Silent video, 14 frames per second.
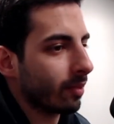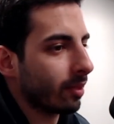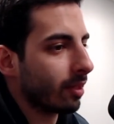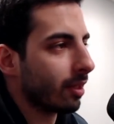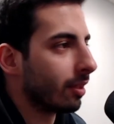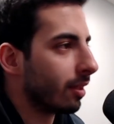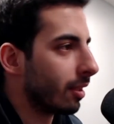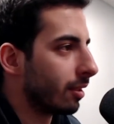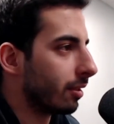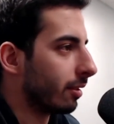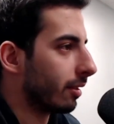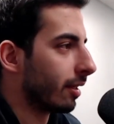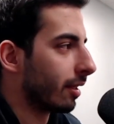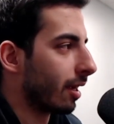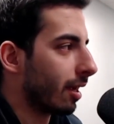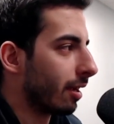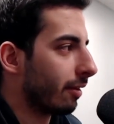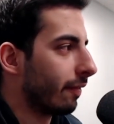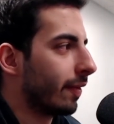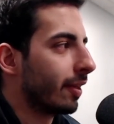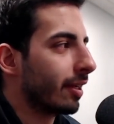then I
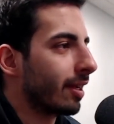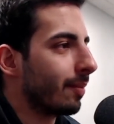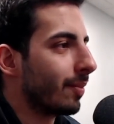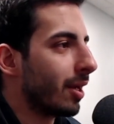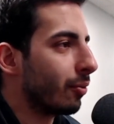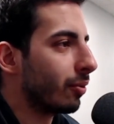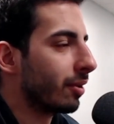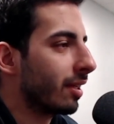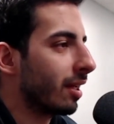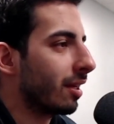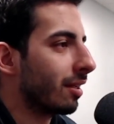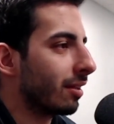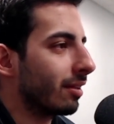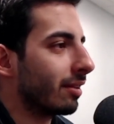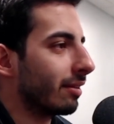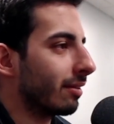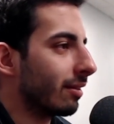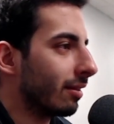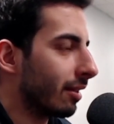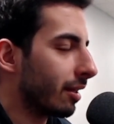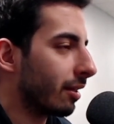feel like I'm not really getting a
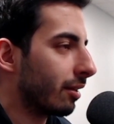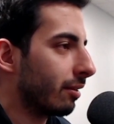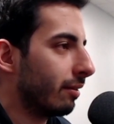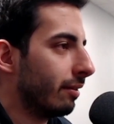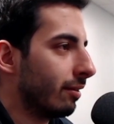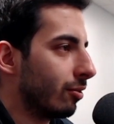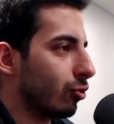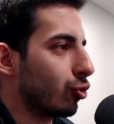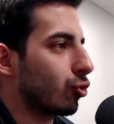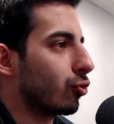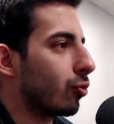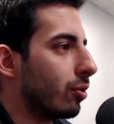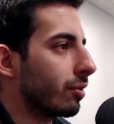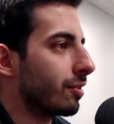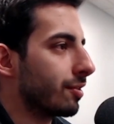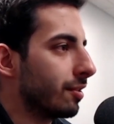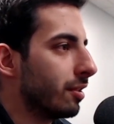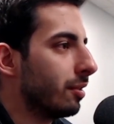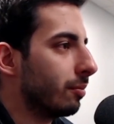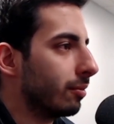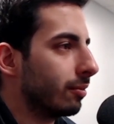strong
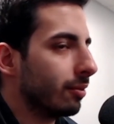sleep,